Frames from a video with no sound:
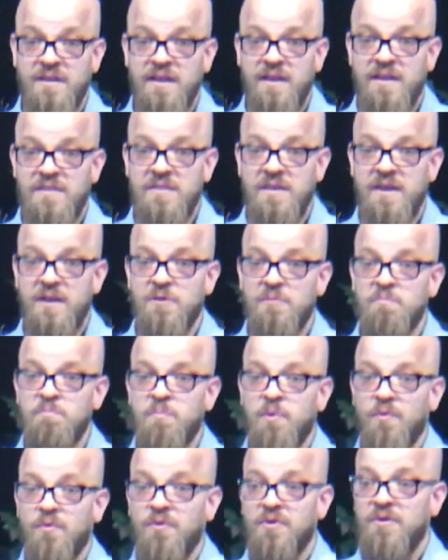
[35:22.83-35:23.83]
and they are
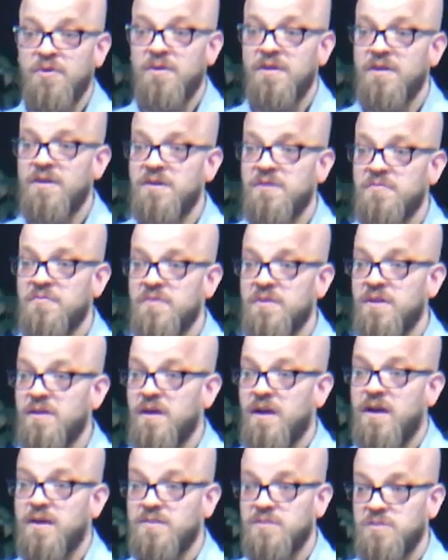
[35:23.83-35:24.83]
born of the
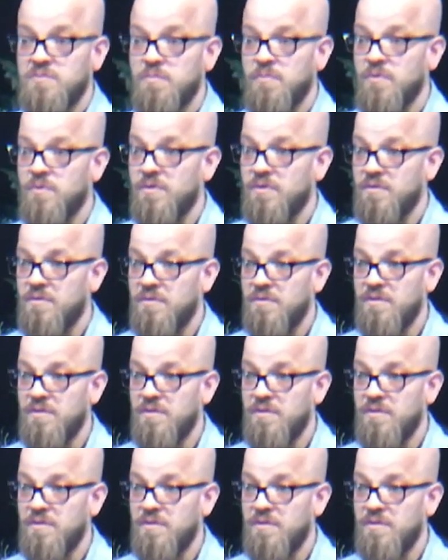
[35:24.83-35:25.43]
gospel.